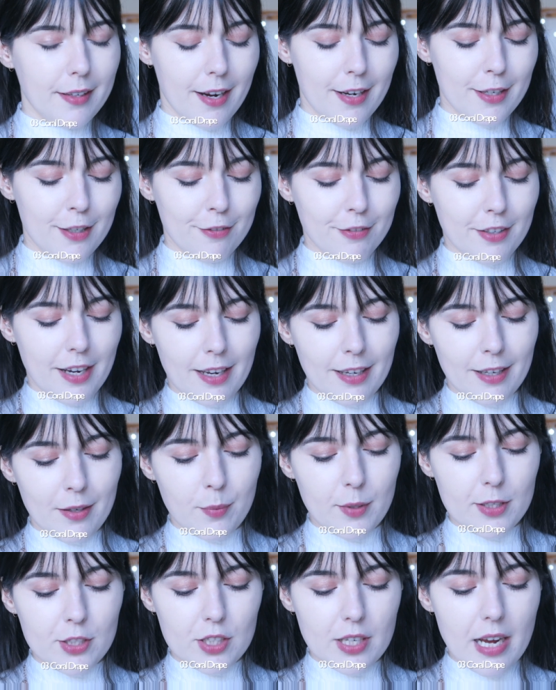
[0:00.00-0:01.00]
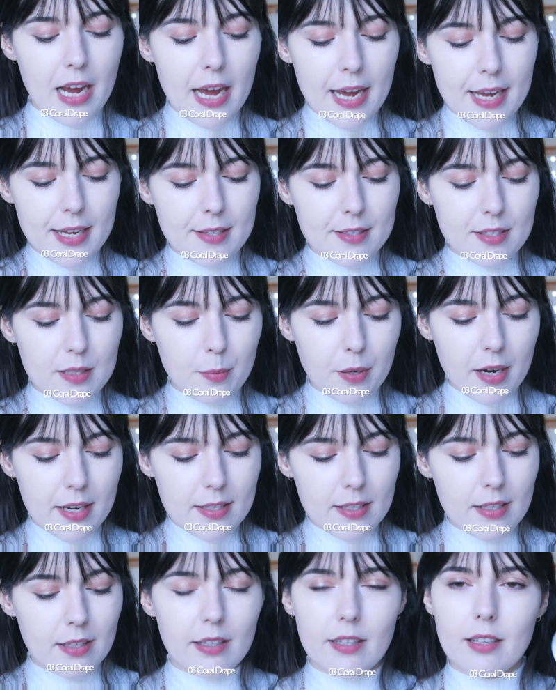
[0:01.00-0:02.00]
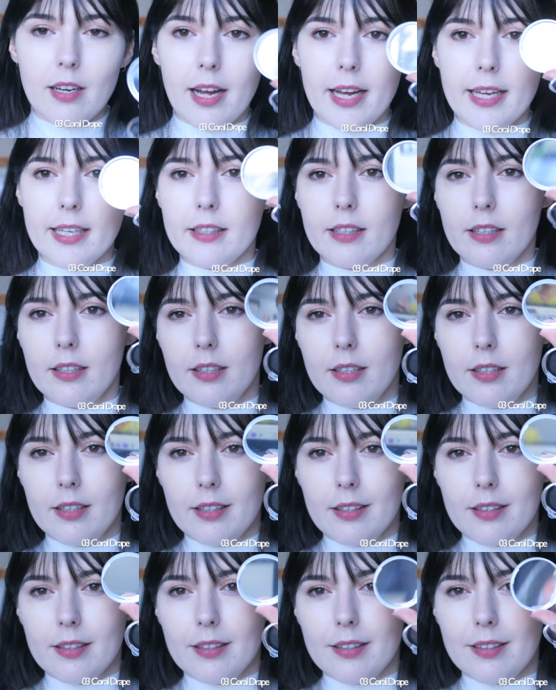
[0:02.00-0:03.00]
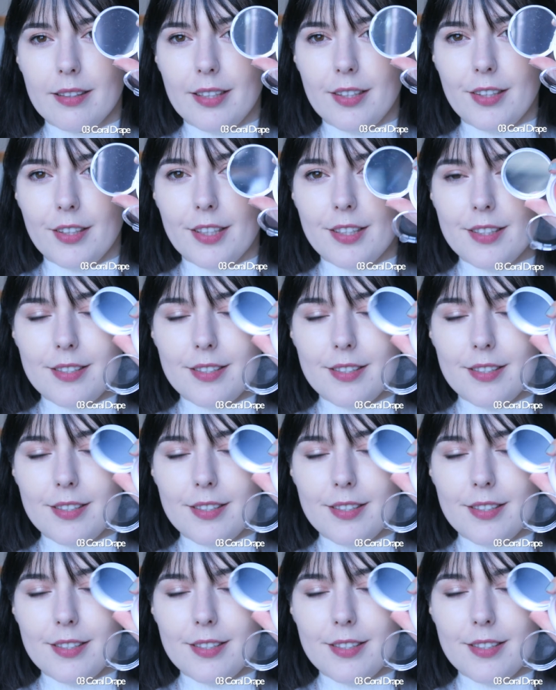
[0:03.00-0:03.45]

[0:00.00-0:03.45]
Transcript: kind of color, which I surprisingly like. Here it